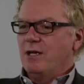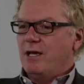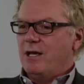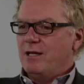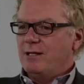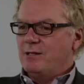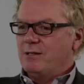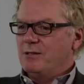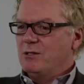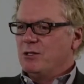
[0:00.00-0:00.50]

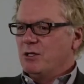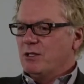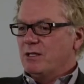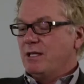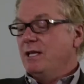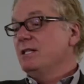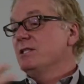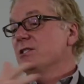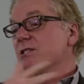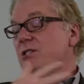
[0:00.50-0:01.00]
And
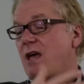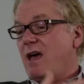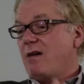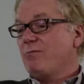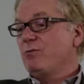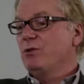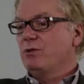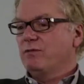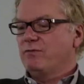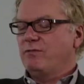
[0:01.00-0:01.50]
he just
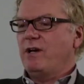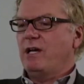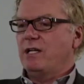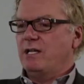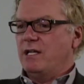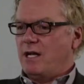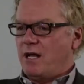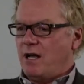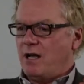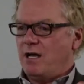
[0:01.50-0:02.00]
happened to
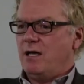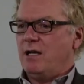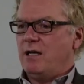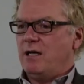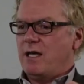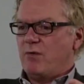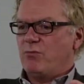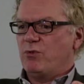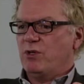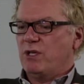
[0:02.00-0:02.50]
find an aha
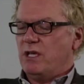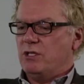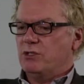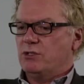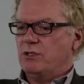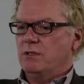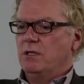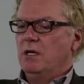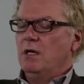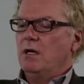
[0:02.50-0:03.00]

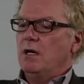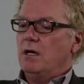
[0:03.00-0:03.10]
application.